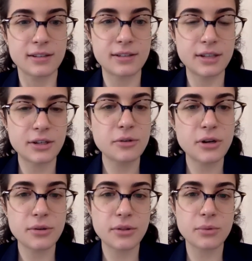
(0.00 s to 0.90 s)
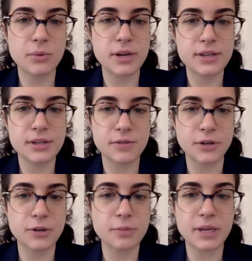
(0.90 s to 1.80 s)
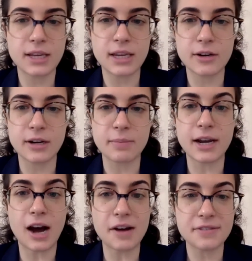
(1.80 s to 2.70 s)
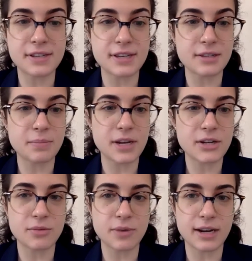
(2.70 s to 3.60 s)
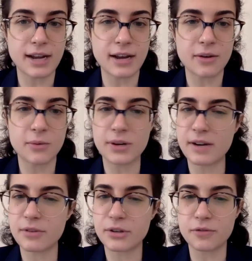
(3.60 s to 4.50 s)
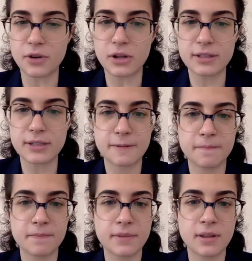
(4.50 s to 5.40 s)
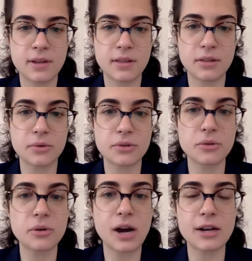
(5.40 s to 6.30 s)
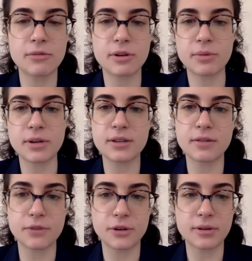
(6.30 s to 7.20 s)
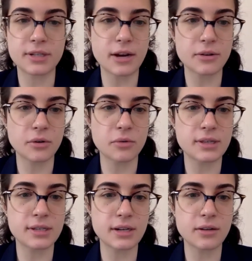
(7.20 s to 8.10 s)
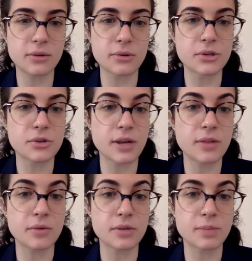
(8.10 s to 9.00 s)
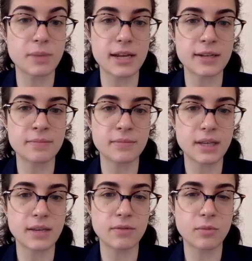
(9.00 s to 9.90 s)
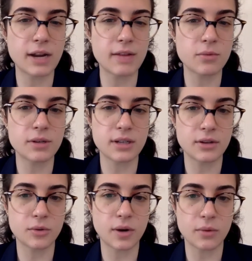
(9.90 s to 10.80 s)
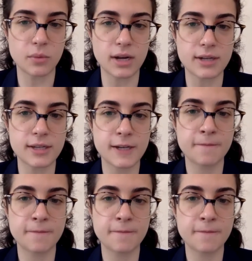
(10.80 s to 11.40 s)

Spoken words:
Did you know that the reasons for your being here in my office as a patient right now were never your fault? That there is no concrete reason for you to doubt your own steel or strength or spine, even when everyone tells you otherwise?